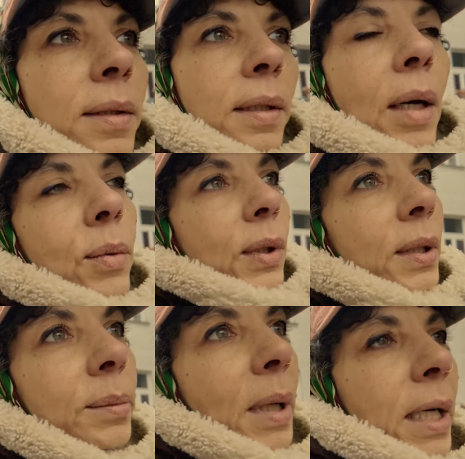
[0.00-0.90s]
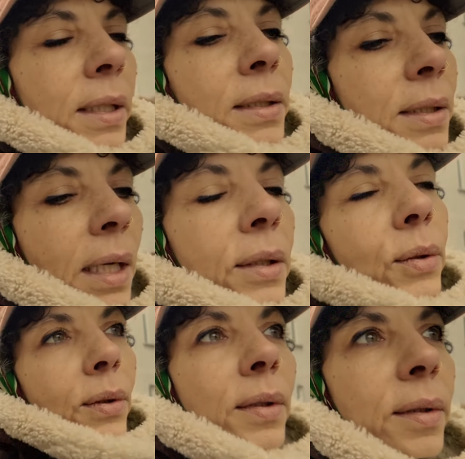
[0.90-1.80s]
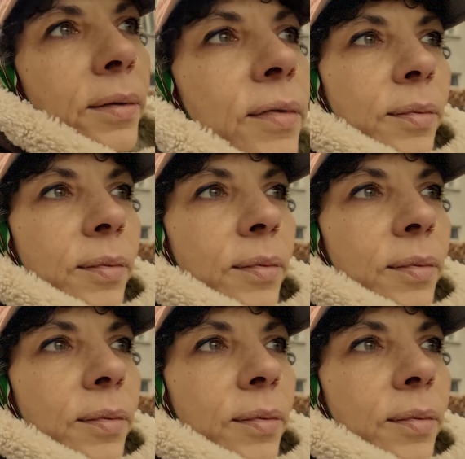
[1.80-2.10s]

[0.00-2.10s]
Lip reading: I wouldn't mind a side order of